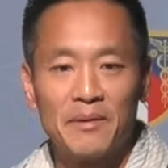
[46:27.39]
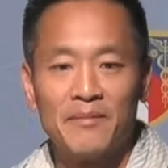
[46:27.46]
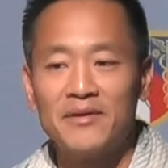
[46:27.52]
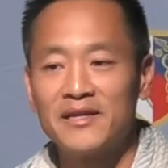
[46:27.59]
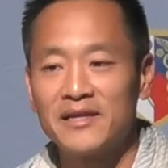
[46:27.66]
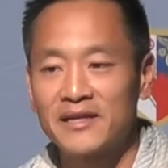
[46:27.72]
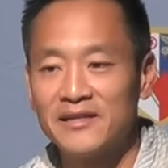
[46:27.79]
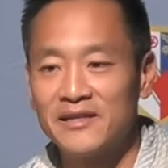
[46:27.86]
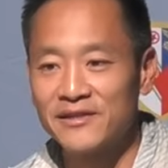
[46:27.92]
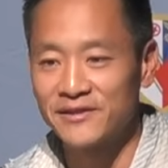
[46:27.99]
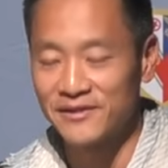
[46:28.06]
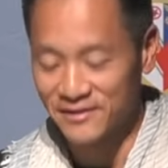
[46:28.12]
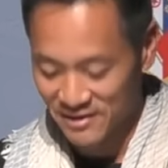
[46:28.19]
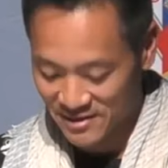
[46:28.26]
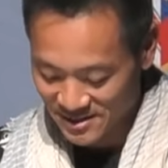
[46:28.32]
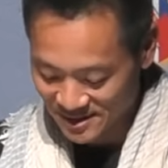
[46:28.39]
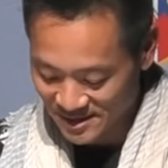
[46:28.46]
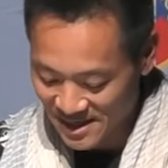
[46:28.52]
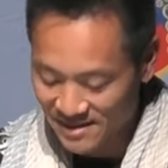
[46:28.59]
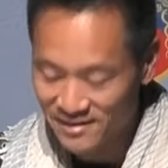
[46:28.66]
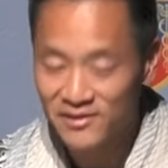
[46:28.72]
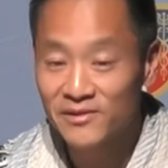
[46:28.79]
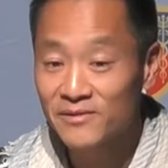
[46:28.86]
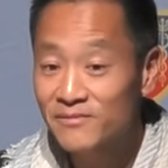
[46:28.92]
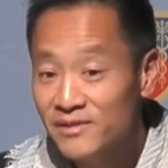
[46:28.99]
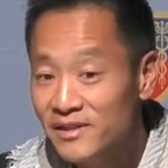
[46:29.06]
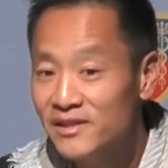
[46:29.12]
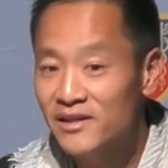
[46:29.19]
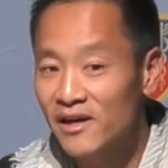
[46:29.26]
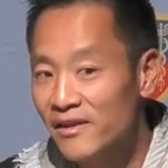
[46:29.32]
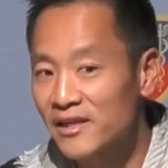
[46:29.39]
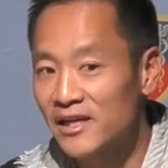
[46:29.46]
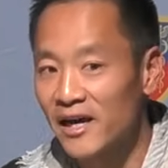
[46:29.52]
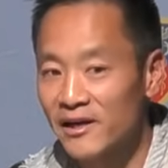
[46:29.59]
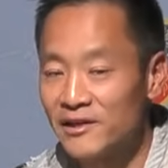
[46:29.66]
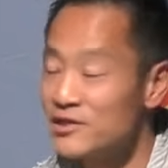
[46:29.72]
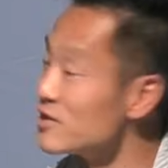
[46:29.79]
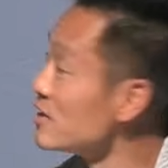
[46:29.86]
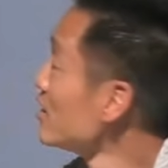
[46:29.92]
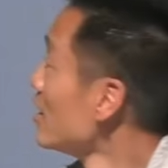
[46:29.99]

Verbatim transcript: I mean, the conditions are intense. You're really on the edge.